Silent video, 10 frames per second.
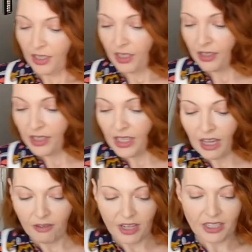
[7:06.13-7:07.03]
You see
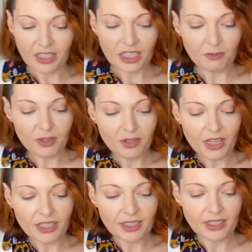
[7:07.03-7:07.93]
how nice and smooth
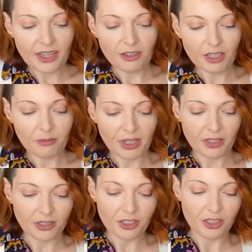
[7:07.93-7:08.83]
that is now
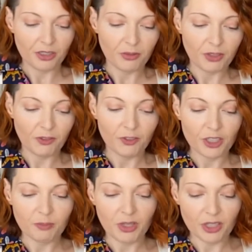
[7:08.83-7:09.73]
compared to when you
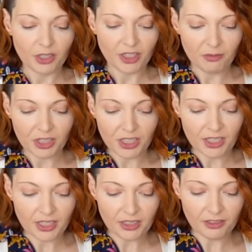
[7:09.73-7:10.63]
first put the cream
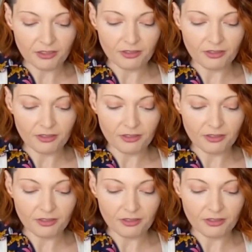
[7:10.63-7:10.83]
cheese in?